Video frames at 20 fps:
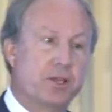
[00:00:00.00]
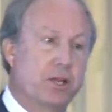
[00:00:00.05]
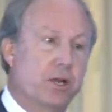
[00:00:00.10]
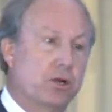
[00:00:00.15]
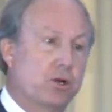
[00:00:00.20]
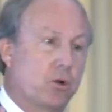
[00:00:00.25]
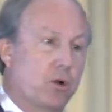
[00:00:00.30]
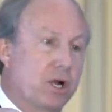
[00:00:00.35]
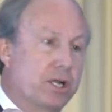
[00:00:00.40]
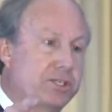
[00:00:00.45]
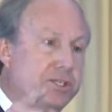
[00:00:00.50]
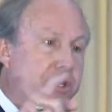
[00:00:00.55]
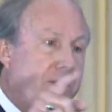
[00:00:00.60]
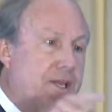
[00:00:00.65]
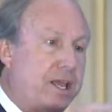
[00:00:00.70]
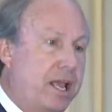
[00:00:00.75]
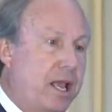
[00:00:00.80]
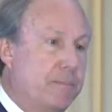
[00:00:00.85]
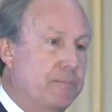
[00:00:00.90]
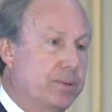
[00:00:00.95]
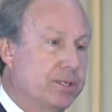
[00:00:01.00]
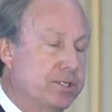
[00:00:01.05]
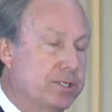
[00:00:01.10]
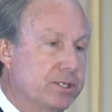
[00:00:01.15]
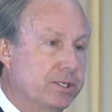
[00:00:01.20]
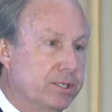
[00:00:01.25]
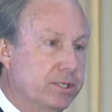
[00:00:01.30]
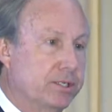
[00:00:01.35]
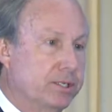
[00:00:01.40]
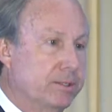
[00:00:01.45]
across the campus,
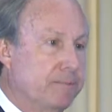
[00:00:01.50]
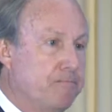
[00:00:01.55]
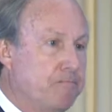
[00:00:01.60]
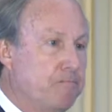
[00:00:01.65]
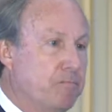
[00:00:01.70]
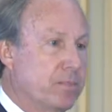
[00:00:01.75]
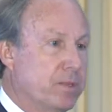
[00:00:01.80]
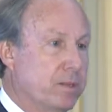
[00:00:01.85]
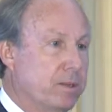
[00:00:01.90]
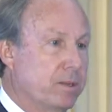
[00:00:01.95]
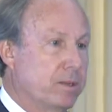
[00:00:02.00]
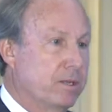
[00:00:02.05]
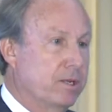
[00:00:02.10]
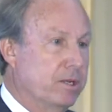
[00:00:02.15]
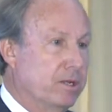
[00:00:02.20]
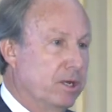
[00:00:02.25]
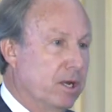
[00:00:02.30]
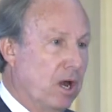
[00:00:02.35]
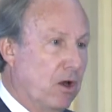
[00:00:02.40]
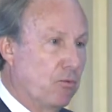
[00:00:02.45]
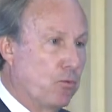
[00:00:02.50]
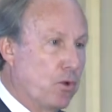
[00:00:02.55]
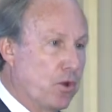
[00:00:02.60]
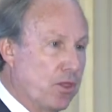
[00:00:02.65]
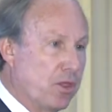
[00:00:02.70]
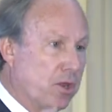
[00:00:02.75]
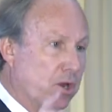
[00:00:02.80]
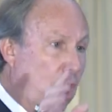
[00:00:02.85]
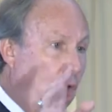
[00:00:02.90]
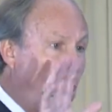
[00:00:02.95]
one of
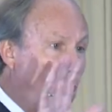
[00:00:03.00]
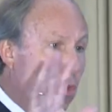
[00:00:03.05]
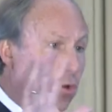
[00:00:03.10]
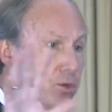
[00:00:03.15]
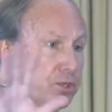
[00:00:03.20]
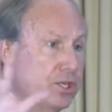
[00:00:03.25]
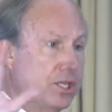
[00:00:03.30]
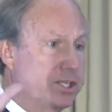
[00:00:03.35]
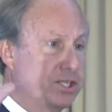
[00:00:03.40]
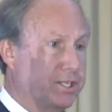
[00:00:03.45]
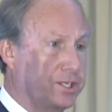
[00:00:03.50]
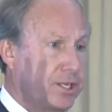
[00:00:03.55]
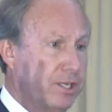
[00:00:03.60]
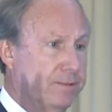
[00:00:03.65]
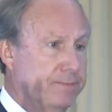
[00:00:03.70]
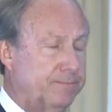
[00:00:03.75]
the oldest